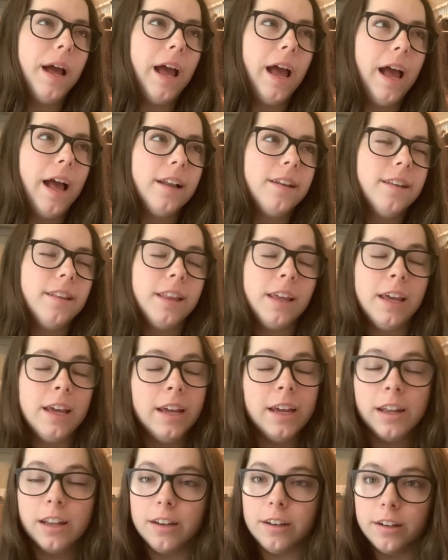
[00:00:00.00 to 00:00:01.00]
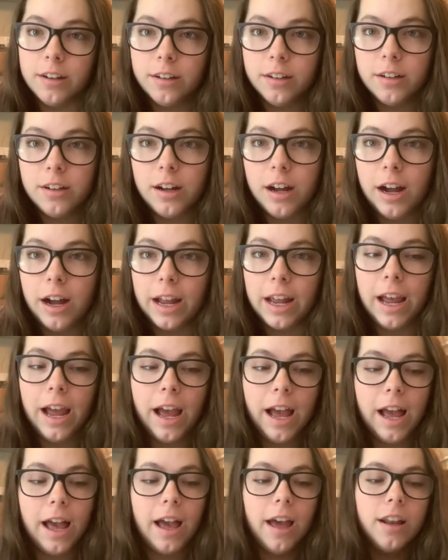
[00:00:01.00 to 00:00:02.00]
at the end I
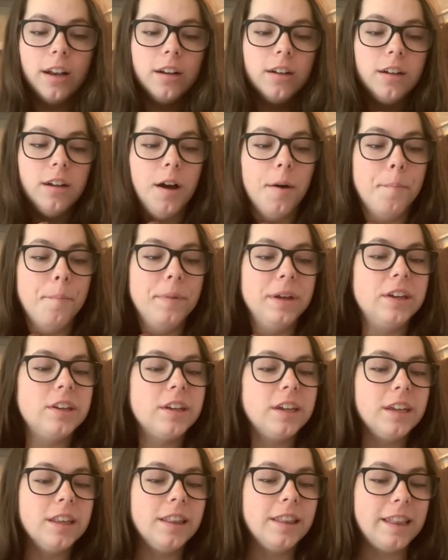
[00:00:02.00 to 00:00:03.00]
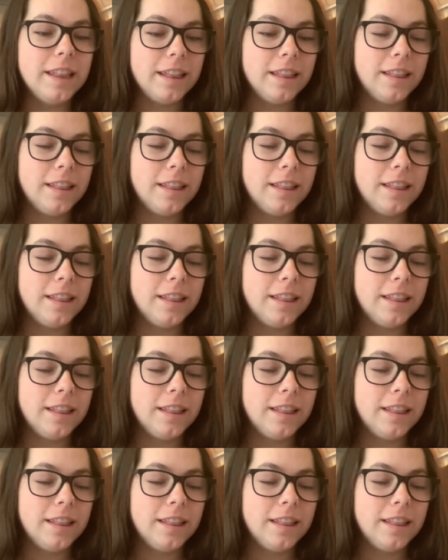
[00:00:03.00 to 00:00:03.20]
had a million